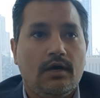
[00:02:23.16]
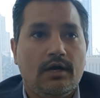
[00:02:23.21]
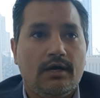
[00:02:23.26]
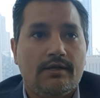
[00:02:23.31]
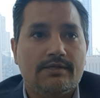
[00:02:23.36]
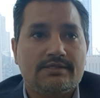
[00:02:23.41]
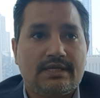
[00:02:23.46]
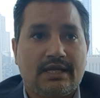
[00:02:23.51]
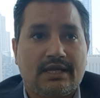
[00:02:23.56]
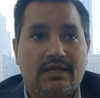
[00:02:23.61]

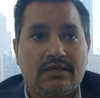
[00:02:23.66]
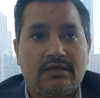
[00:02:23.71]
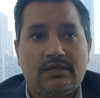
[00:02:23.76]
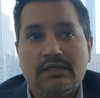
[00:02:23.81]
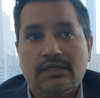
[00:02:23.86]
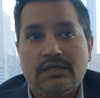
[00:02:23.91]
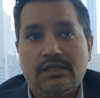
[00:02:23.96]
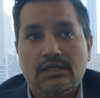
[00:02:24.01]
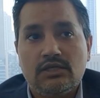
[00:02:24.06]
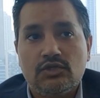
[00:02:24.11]

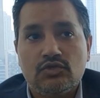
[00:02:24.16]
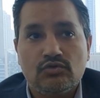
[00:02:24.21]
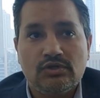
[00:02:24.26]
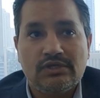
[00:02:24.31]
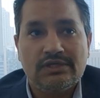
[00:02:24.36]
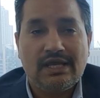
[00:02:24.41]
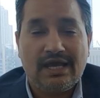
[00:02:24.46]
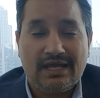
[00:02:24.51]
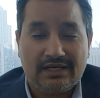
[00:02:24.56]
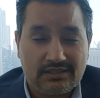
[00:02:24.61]
Secondly, you
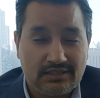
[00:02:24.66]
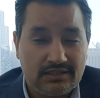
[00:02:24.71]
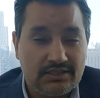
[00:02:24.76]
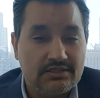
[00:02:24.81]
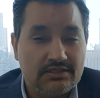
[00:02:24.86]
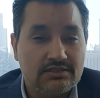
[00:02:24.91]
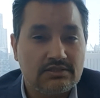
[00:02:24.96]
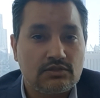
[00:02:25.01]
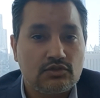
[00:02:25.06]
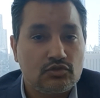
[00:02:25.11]
need at
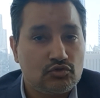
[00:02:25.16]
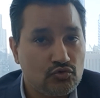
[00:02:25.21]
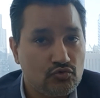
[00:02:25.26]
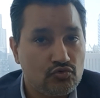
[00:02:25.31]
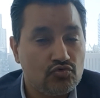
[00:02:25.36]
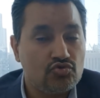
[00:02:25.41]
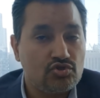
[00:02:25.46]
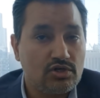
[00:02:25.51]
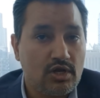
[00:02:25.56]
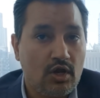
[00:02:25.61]
least
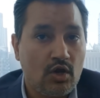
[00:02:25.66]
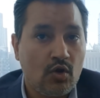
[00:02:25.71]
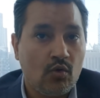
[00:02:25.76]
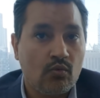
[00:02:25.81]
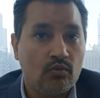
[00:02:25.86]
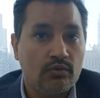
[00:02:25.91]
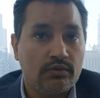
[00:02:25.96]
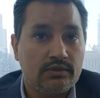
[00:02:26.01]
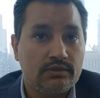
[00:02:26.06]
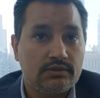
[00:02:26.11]
2
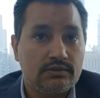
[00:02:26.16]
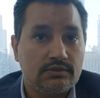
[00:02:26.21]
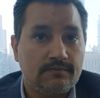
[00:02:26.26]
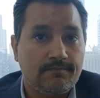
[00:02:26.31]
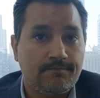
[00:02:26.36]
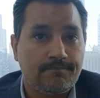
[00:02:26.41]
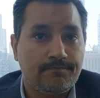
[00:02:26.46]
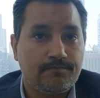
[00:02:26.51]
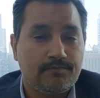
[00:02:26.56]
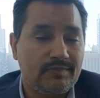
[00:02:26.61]
shareholders.
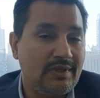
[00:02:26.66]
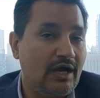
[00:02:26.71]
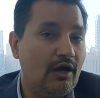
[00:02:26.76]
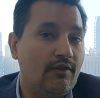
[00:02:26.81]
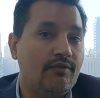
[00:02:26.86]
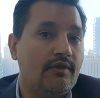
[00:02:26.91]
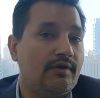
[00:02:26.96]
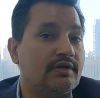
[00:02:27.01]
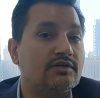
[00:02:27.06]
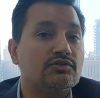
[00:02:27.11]
Now,
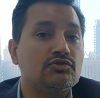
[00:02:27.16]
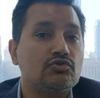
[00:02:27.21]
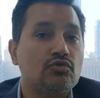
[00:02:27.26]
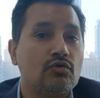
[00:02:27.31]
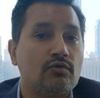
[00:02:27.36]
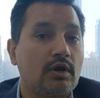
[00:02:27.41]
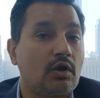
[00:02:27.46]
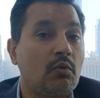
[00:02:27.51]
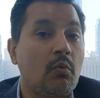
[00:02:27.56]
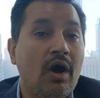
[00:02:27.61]
there is no
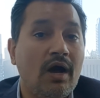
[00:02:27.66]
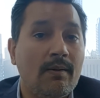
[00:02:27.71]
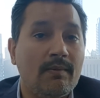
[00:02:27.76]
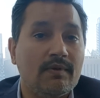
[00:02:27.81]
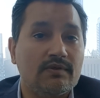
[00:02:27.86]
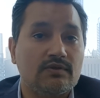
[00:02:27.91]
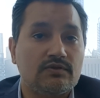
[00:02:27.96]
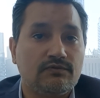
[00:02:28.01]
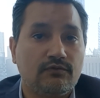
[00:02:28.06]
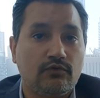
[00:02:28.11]

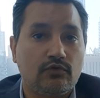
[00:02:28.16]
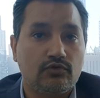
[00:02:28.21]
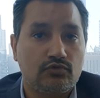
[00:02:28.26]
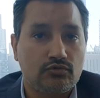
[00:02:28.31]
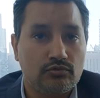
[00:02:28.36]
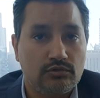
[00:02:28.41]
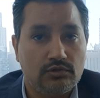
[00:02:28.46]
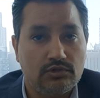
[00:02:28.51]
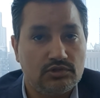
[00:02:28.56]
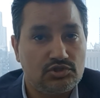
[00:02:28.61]
requirements for
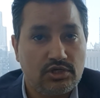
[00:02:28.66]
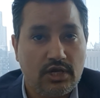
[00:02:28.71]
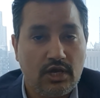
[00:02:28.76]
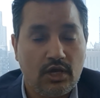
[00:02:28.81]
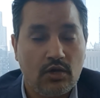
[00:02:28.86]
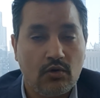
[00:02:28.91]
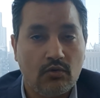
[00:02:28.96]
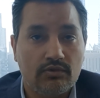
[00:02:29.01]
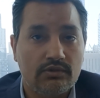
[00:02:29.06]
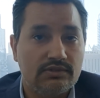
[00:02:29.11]
the
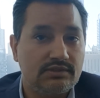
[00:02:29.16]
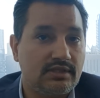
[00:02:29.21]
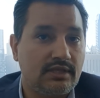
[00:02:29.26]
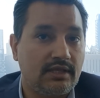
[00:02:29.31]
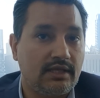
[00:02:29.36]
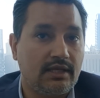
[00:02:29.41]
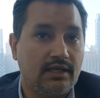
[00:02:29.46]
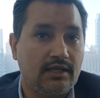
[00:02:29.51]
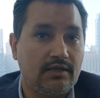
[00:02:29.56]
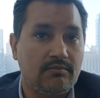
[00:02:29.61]
shareholders. They
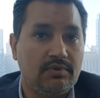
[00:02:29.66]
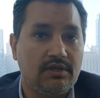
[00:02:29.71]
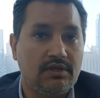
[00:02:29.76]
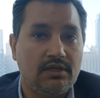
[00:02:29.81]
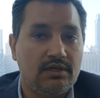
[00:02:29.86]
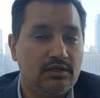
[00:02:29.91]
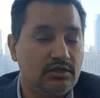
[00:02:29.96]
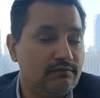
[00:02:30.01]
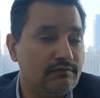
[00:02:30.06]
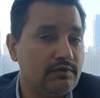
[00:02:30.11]
can be
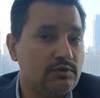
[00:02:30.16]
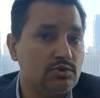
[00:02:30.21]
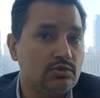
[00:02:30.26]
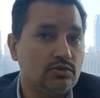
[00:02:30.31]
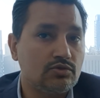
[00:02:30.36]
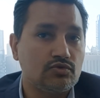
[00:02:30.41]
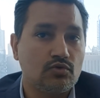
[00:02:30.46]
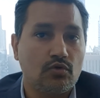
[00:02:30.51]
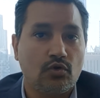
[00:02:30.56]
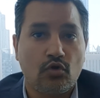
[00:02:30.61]

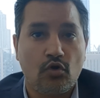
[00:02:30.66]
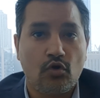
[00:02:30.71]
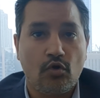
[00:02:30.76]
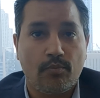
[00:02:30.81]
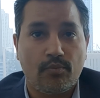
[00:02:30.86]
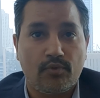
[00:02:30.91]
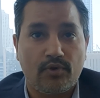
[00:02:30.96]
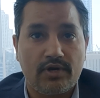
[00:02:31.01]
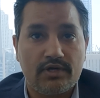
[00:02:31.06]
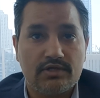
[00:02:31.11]
individuals or
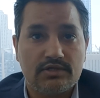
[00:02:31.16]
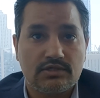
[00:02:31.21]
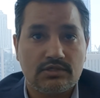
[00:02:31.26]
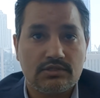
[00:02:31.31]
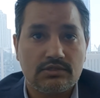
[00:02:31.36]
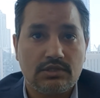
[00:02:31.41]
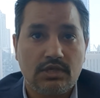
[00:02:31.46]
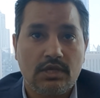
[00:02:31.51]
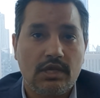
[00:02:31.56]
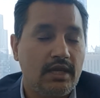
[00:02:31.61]

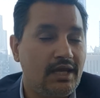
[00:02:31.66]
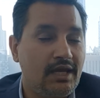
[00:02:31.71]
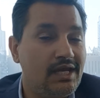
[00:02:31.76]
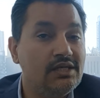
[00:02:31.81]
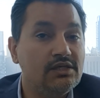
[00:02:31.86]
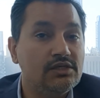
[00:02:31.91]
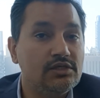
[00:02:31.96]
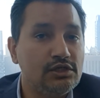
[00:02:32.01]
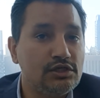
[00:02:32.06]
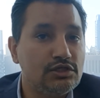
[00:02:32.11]
corporations,
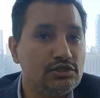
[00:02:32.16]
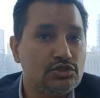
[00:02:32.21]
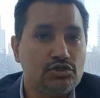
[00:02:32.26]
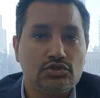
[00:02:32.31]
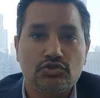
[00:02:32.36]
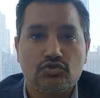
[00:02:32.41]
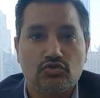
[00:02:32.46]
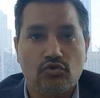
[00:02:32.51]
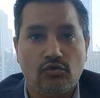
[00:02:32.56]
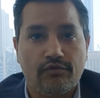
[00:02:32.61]

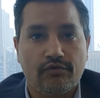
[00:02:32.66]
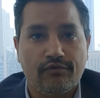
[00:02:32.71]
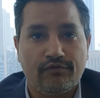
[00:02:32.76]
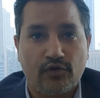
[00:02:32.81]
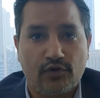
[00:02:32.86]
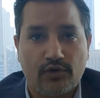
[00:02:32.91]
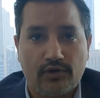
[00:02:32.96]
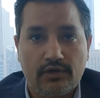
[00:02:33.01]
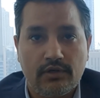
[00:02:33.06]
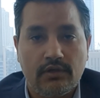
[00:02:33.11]
Indonesians or
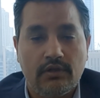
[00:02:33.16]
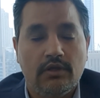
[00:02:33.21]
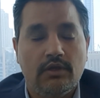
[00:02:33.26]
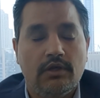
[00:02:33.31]
foreign,